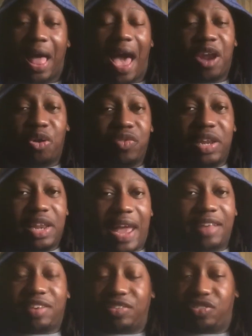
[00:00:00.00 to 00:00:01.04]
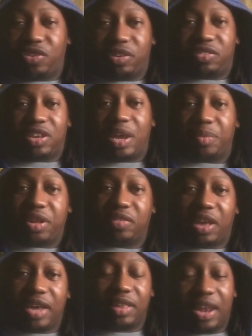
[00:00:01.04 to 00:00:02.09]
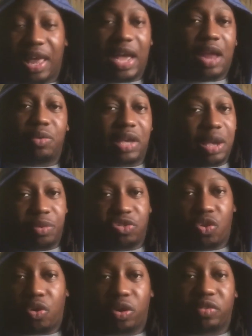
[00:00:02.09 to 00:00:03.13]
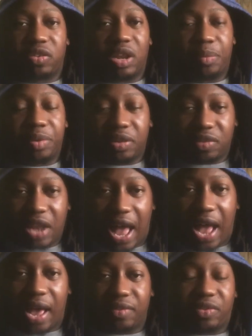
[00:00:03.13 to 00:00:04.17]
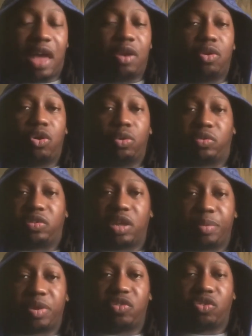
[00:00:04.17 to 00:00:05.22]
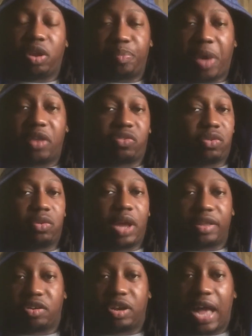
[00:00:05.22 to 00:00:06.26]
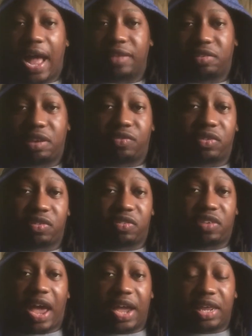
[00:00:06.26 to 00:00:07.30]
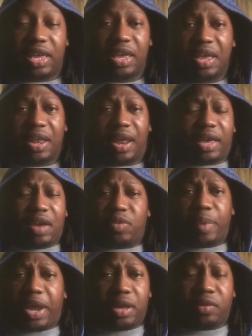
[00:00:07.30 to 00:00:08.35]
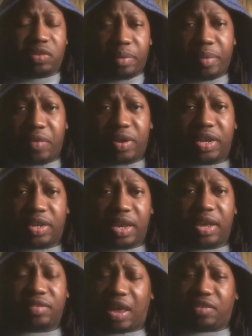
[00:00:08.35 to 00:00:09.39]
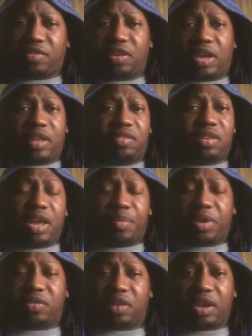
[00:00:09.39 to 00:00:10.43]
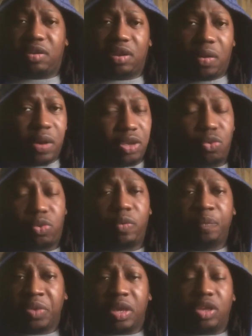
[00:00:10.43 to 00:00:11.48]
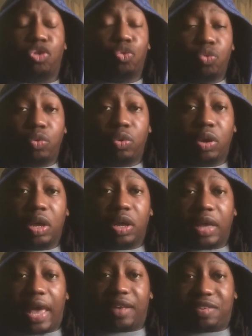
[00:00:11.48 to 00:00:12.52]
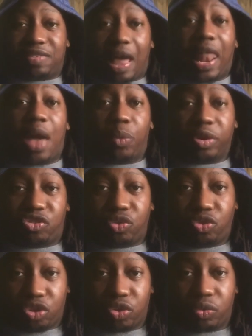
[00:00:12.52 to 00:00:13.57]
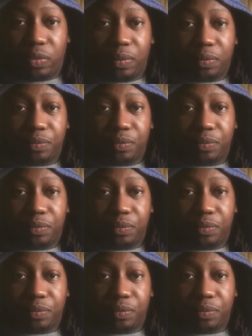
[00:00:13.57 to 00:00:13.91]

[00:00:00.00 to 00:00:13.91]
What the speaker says: I don't really like touching on celebrities like that. Like, I don't care what's going on in celebrities' lives. I don't hold celebrities on a pedestal like they're God's gift to society, like everybody else in America does. I just look at celebrities like, you know what, you excel at what you do,